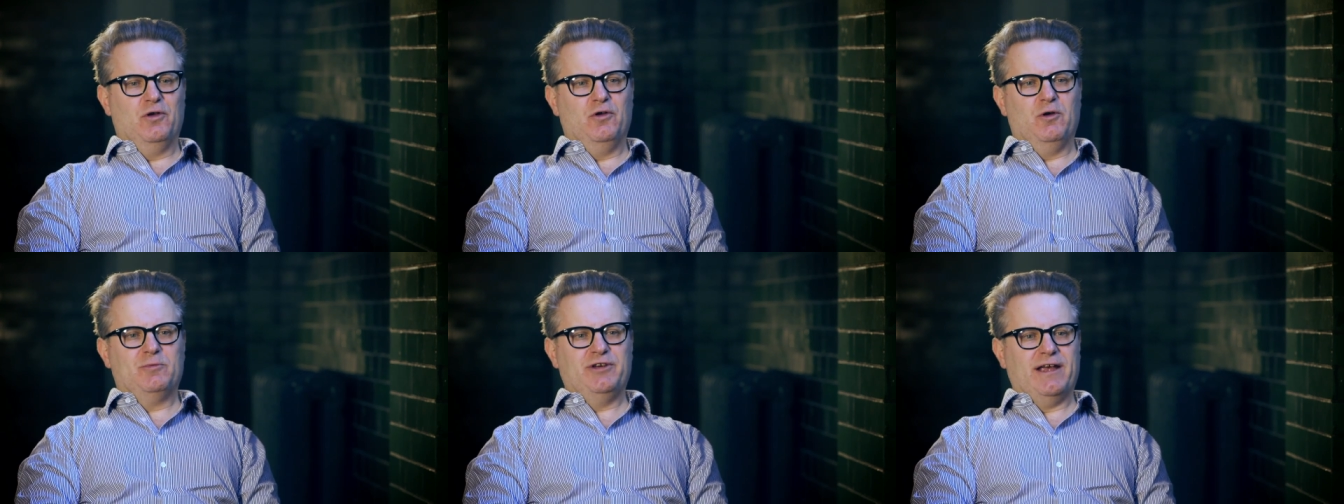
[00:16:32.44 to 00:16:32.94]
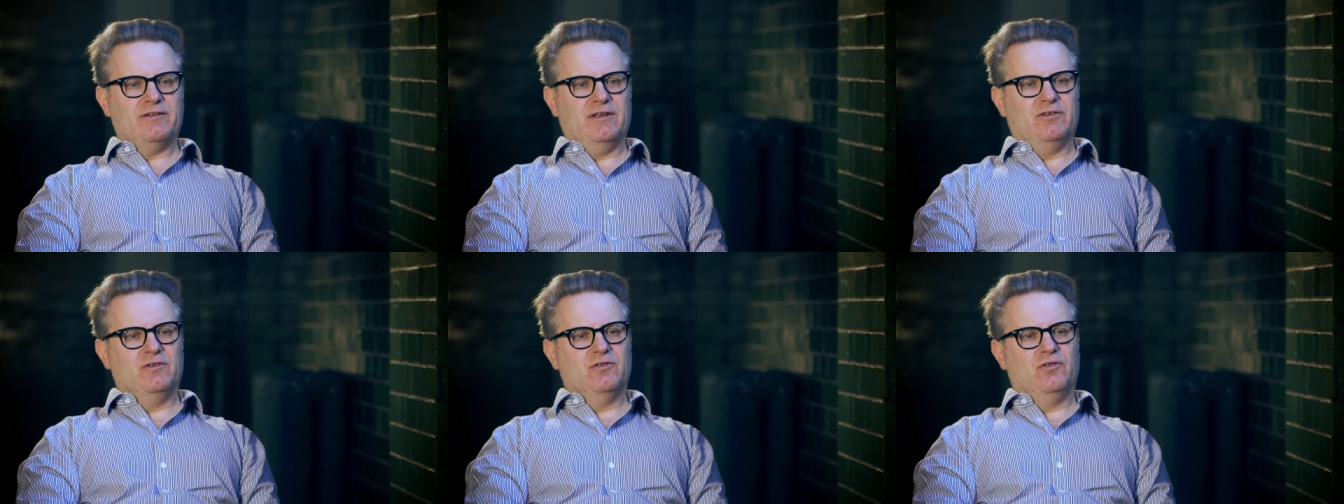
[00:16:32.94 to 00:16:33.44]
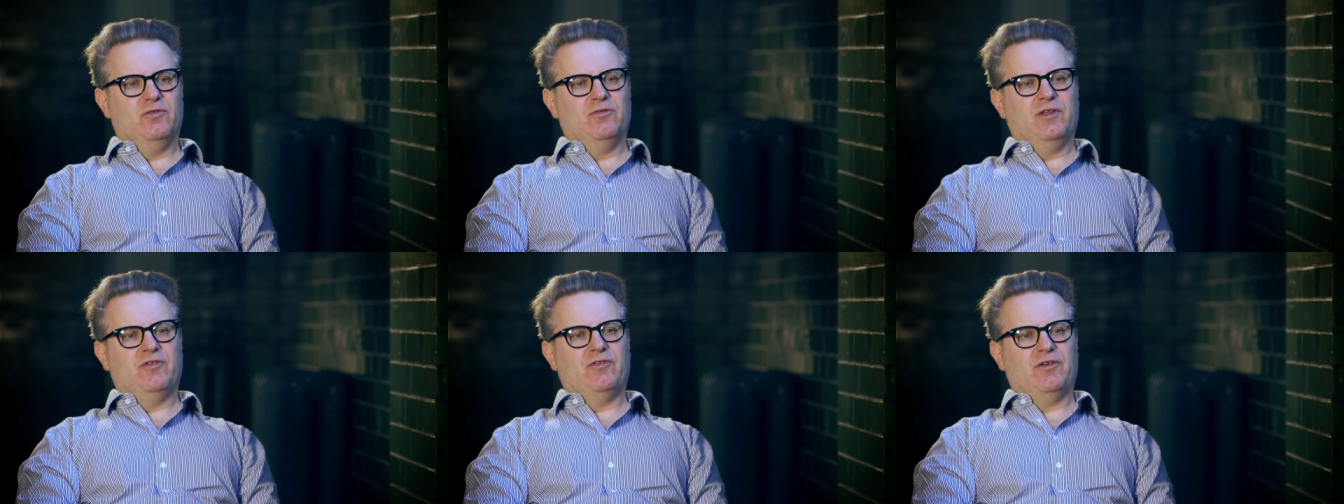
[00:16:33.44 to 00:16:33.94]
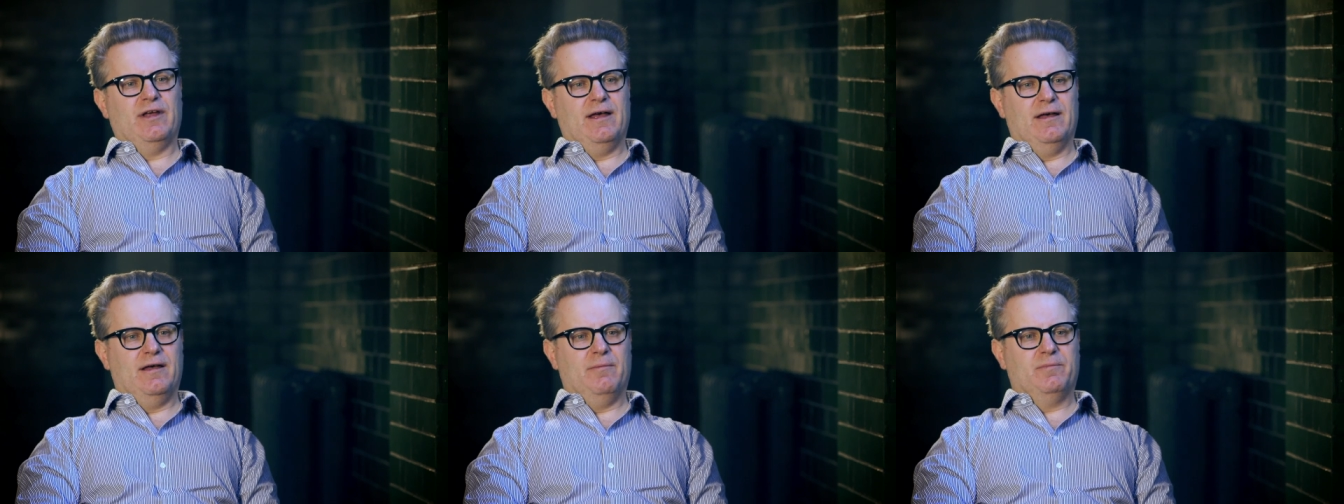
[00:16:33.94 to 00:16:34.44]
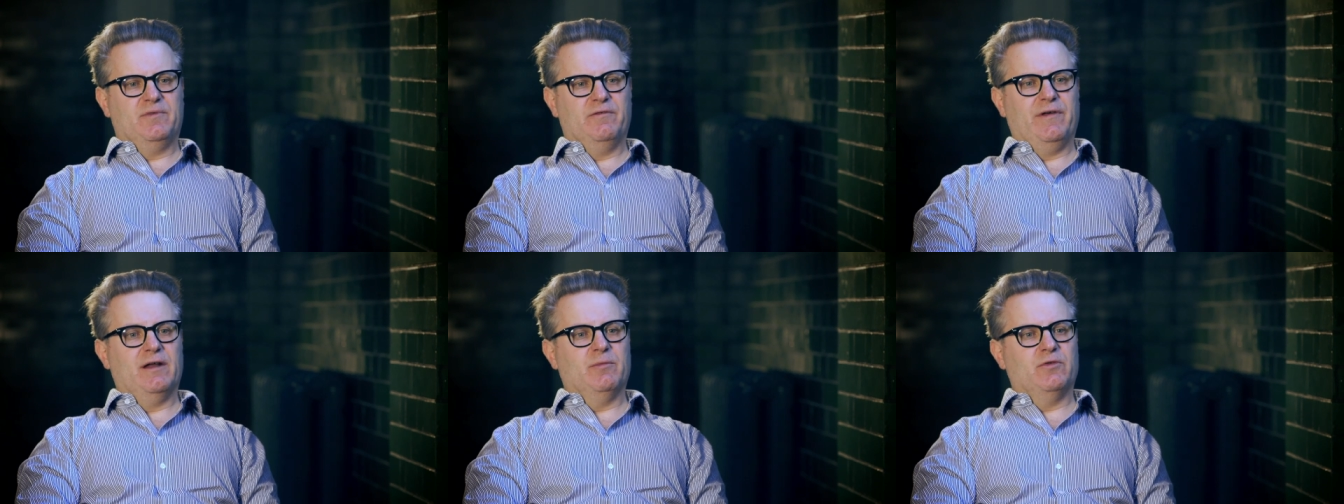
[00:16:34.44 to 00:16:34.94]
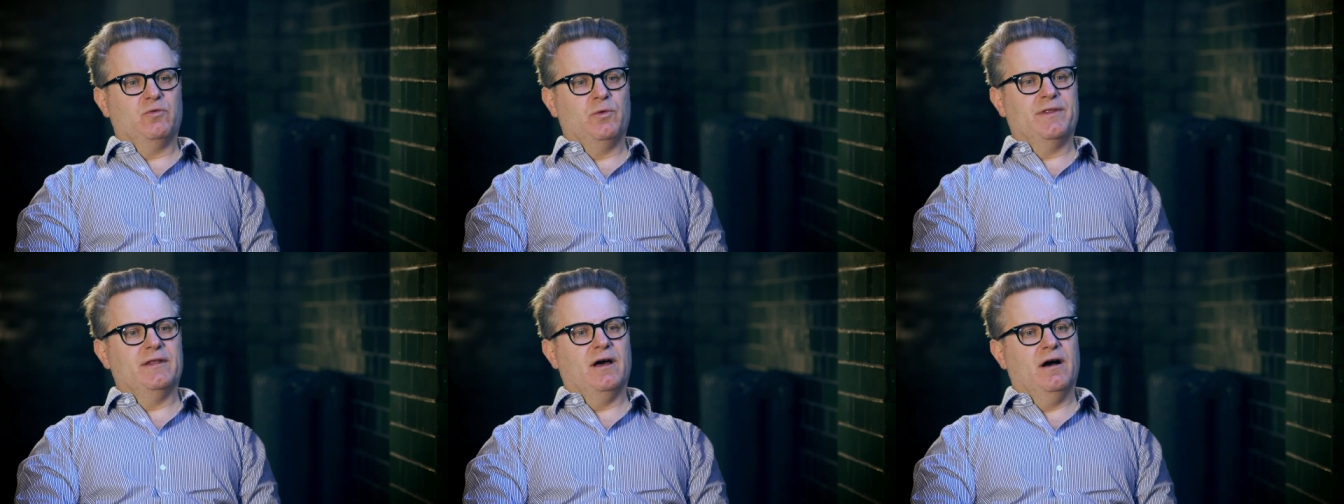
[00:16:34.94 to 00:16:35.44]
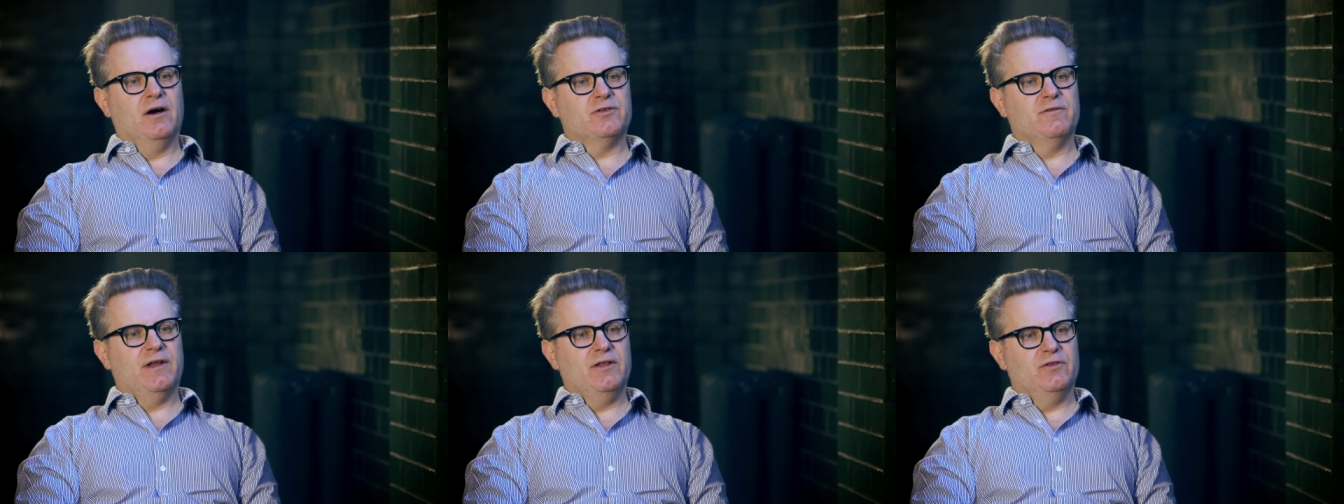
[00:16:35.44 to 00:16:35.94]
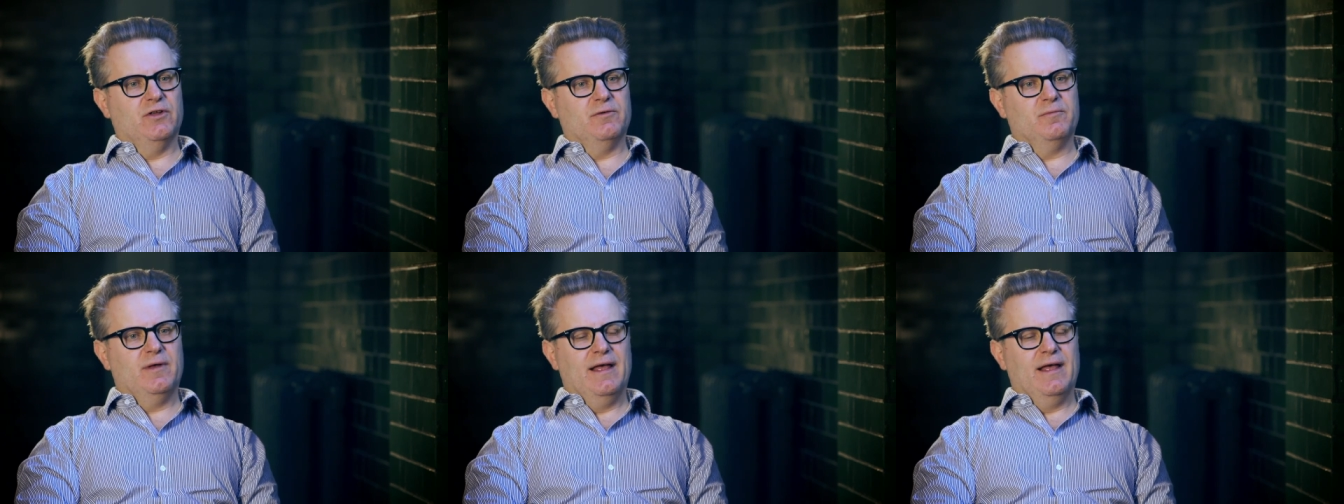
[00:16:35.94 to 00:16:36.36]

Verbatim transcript: who objected to this uh, development within the heart of London.